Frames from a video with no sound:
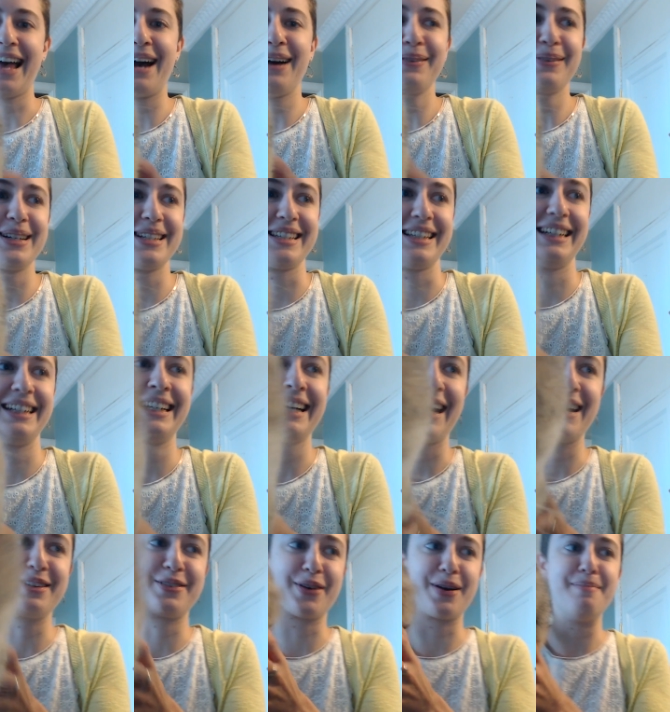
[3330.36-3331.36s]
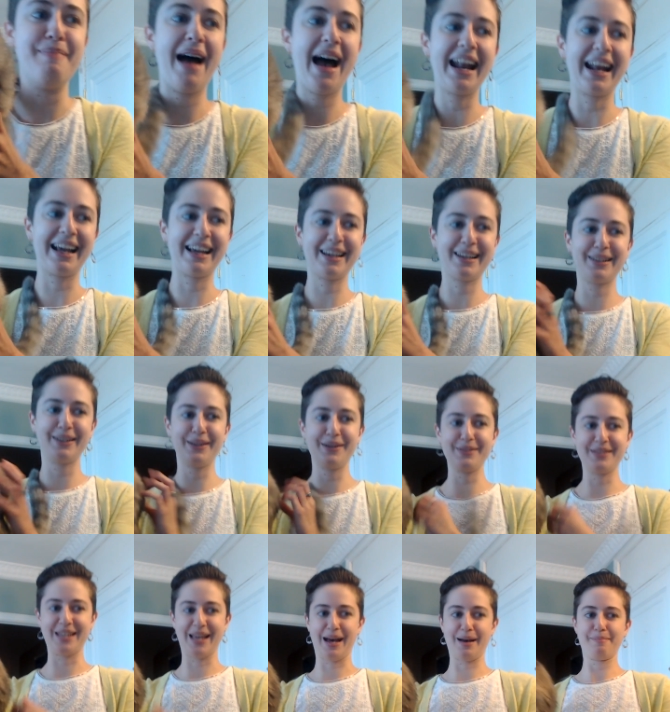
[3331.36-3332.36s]
That was a, a dramatic
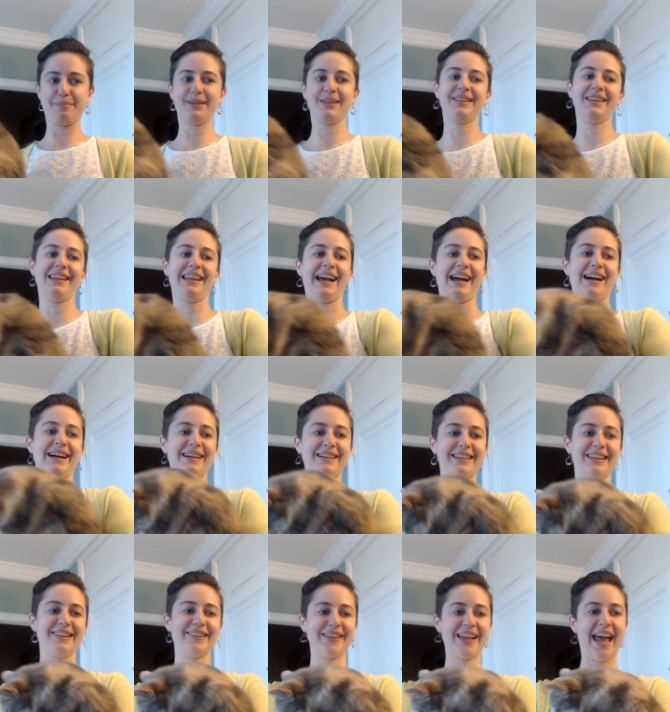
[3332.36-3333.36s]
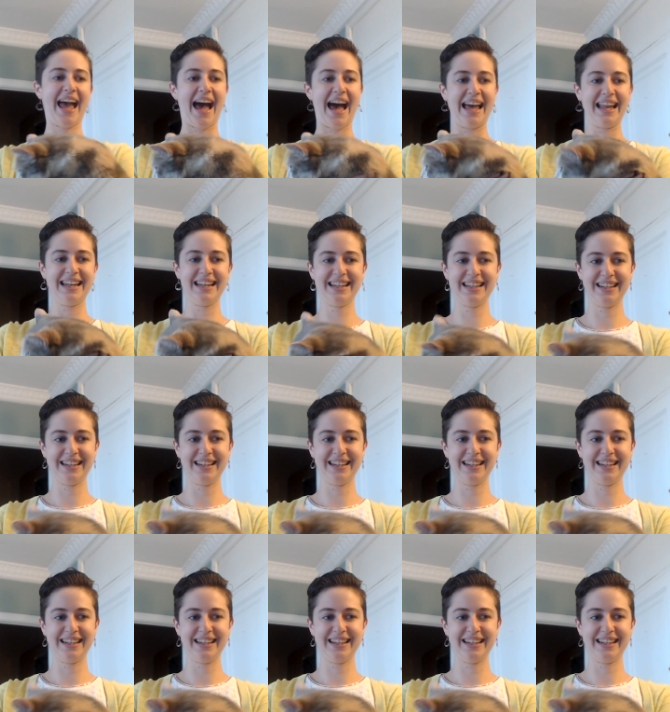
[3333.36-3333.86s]
close up there, little cat.